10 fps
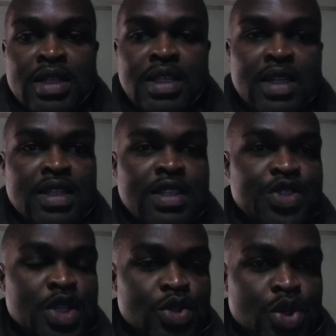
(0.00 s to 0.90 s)
the
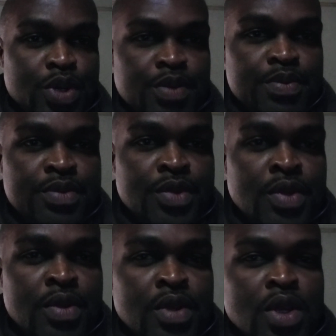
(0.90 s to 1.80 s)
latest century,
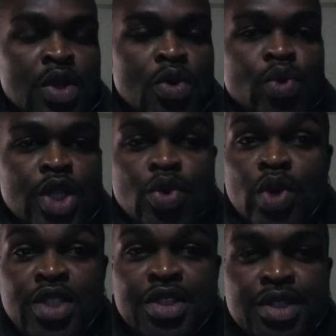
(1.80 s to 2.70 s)
which
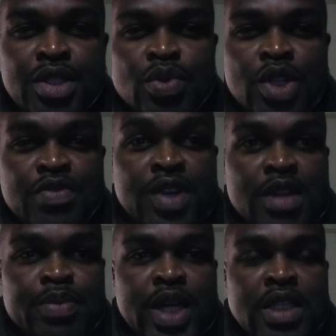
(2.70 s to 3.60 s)
what he did was
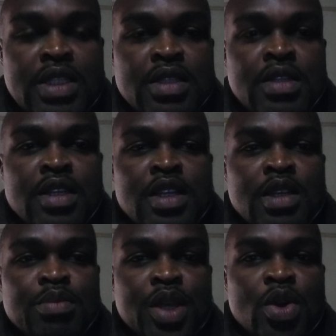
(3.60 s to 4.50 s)
very bad
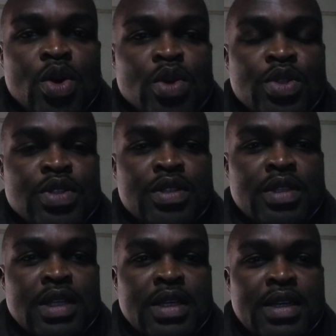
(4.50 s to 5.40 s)
because
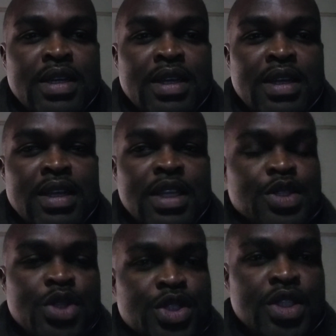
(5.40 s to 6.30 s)

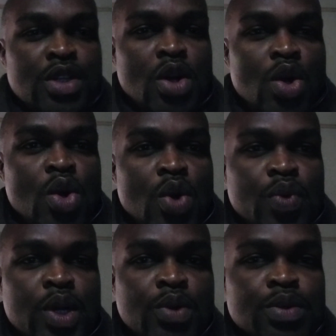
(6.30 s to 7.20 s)
it doesn't augur
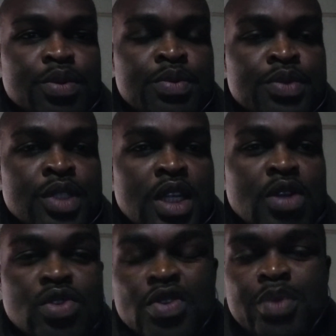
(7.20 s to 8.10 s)
well. A
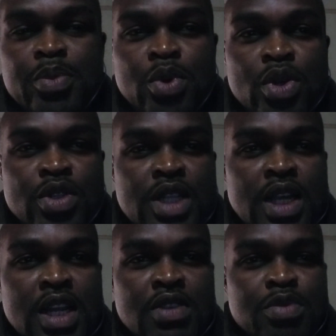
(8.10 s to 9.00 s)
lot of people lost
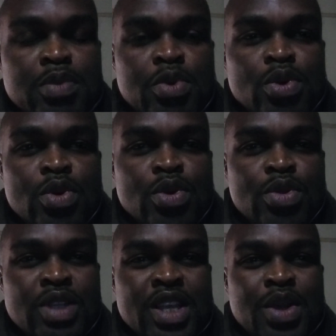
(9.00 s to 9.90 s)
their lives. People
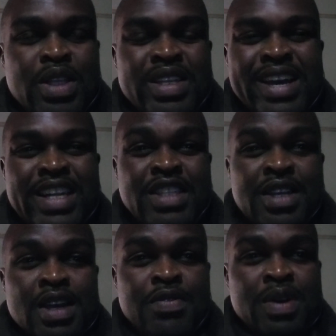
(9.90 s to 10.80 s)
lose an
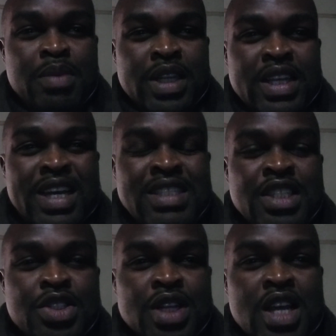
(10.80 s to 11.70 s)
entire family, an
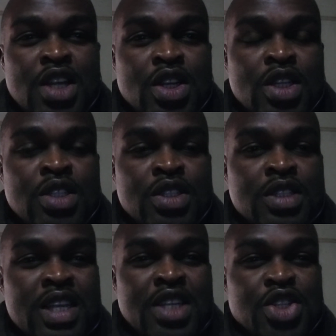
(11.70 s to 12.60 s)

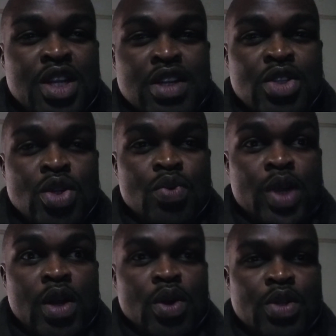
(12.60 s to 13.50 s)
entire generation
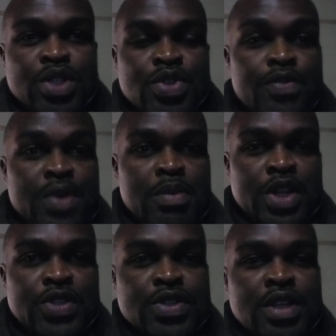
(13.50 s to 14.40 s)
were lost in some
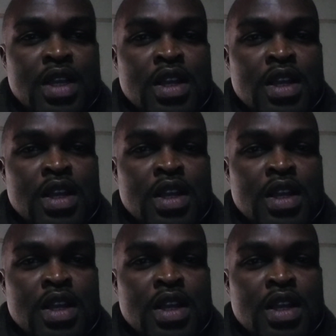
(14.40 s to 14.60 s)
families.